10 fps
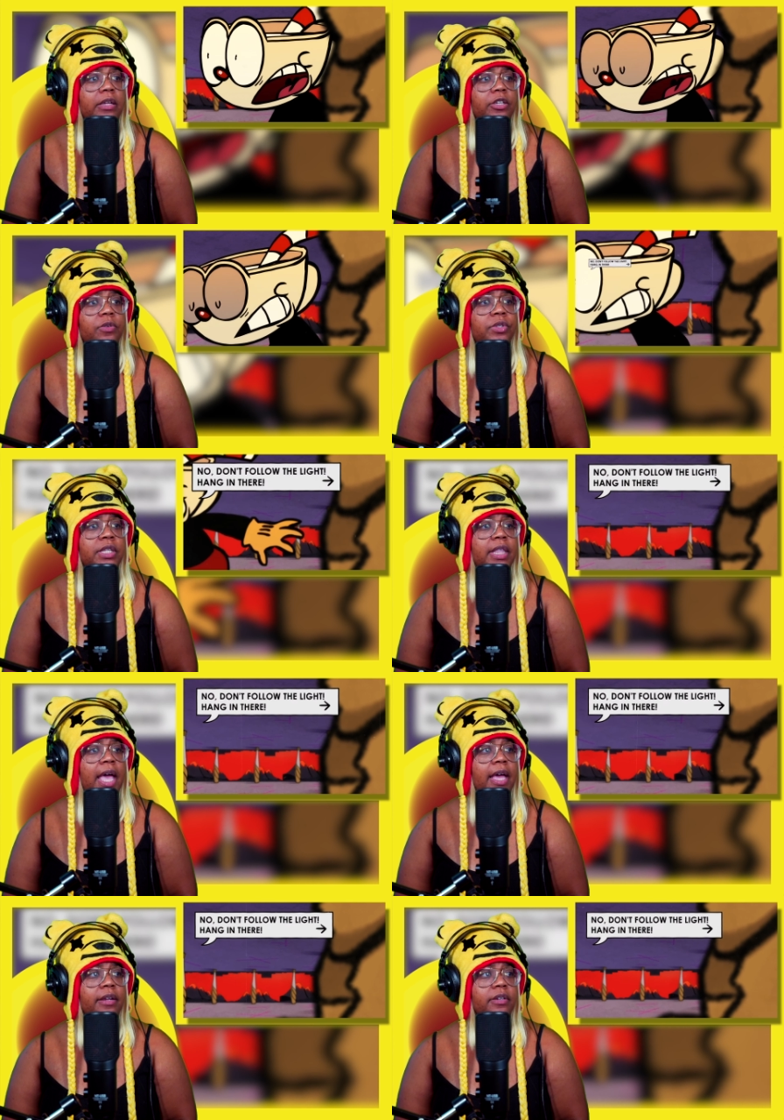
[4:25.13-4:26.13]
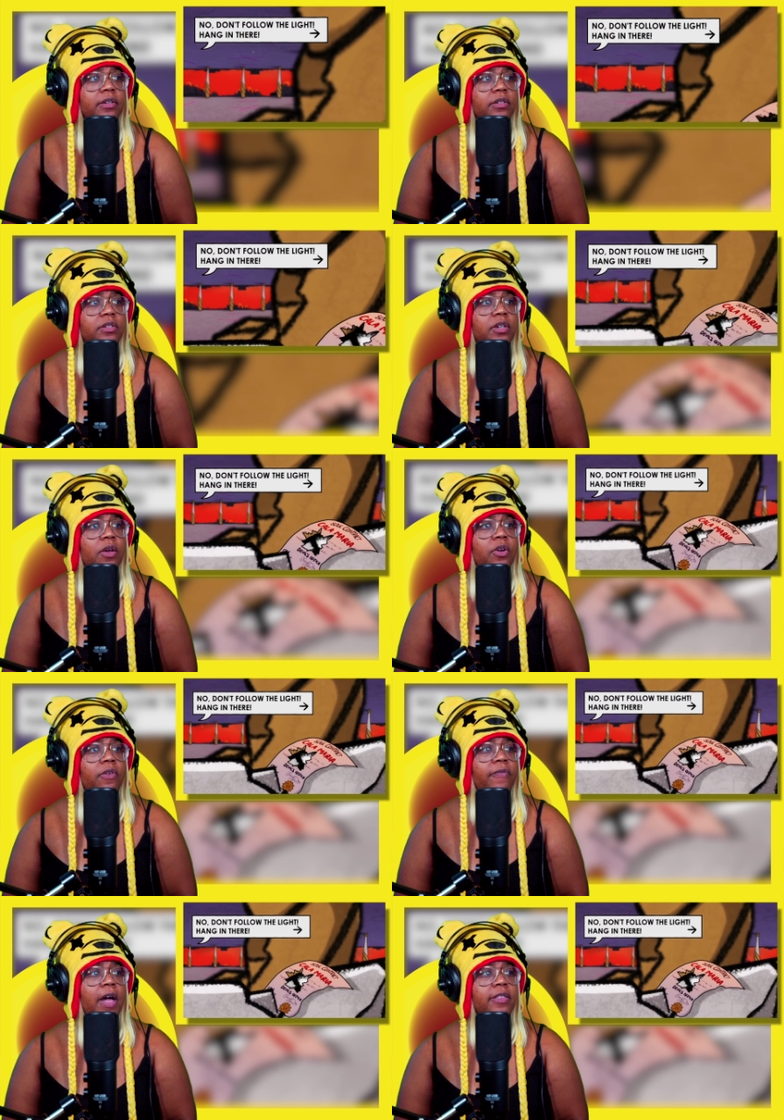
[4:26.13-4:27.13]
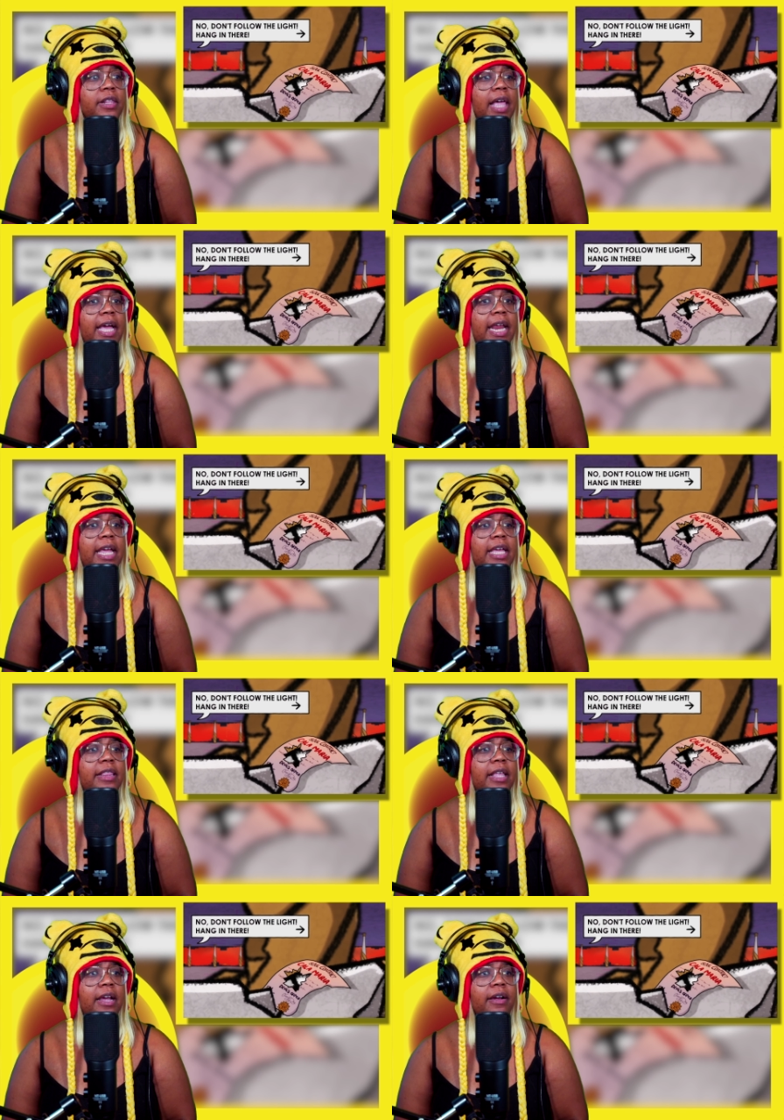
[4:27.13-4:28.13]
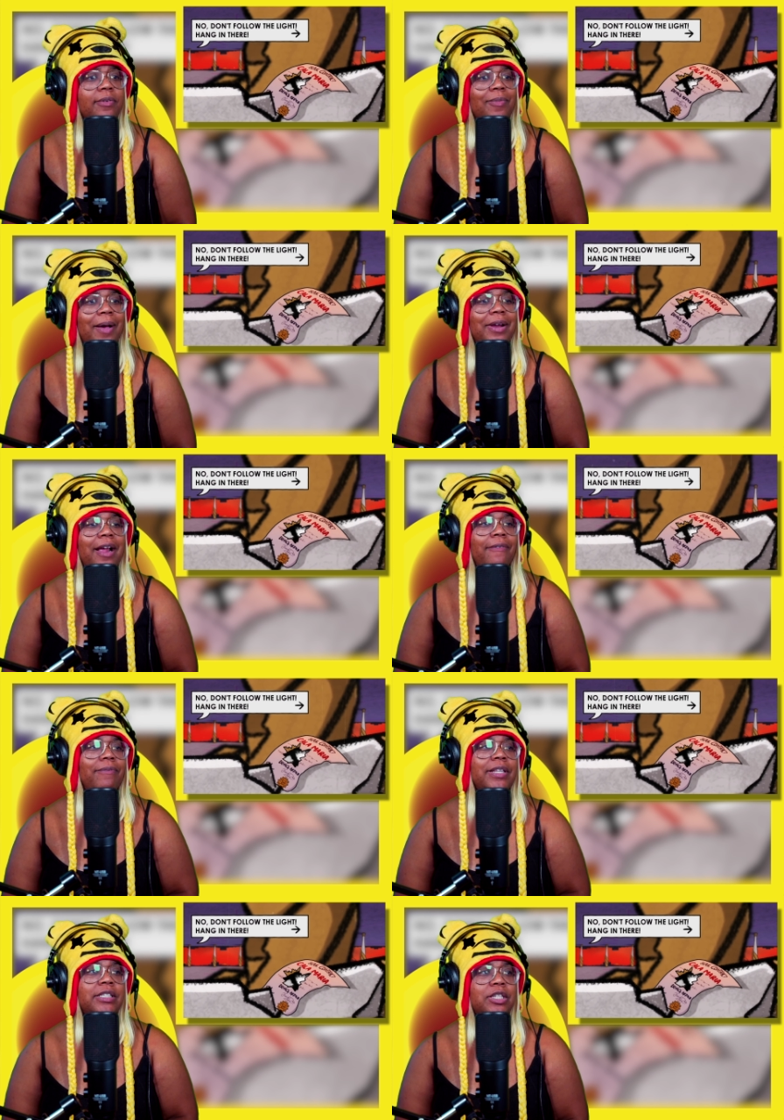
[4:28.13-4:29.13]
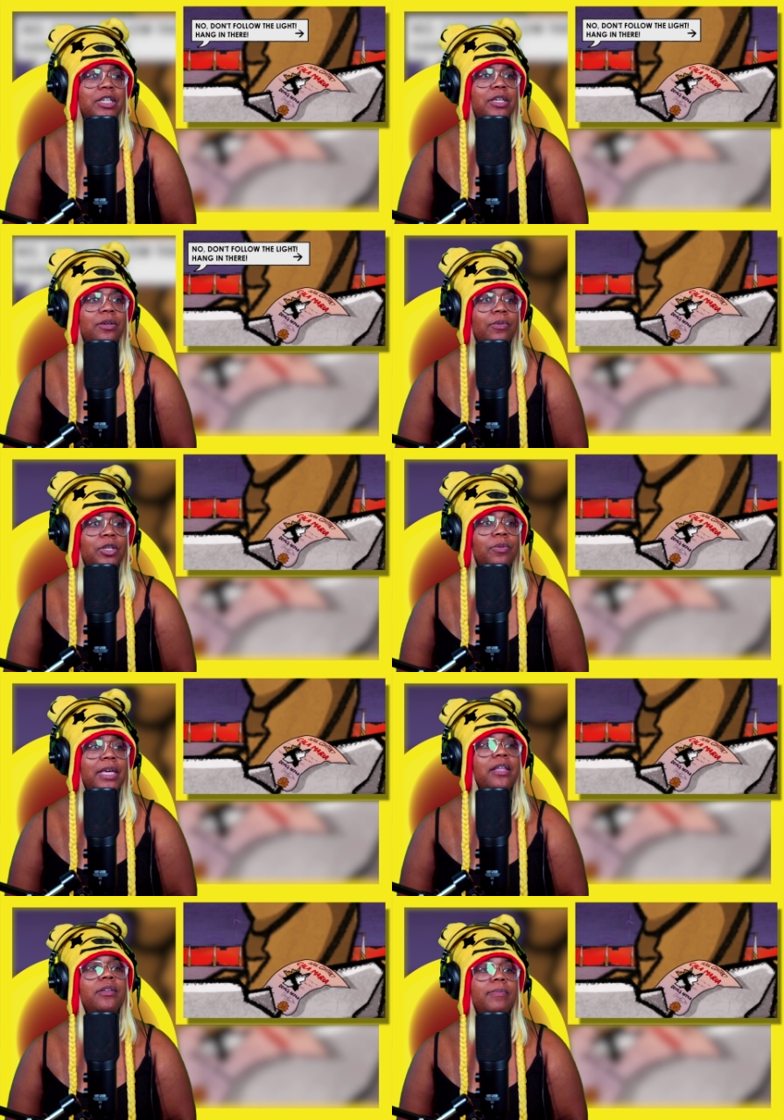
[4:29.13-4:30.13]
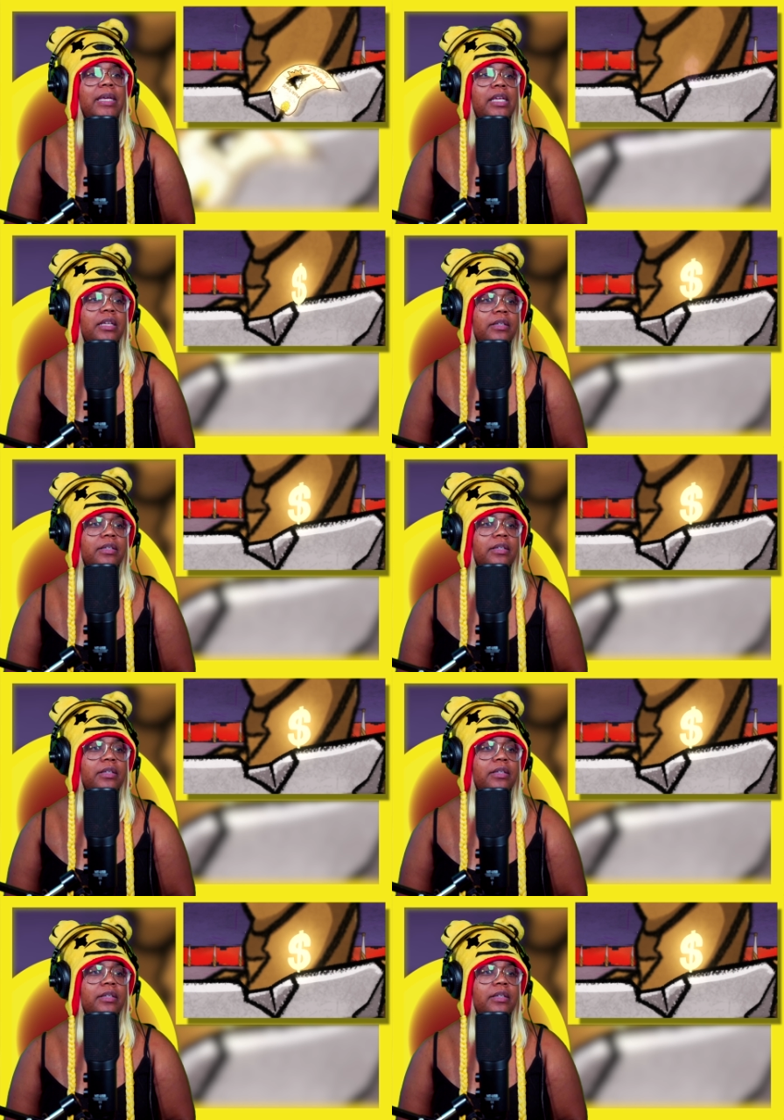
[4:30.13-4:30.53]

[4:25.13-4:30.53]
You did that. No, don't follow the light. Hang in there. Why would I listen to you? You killed me.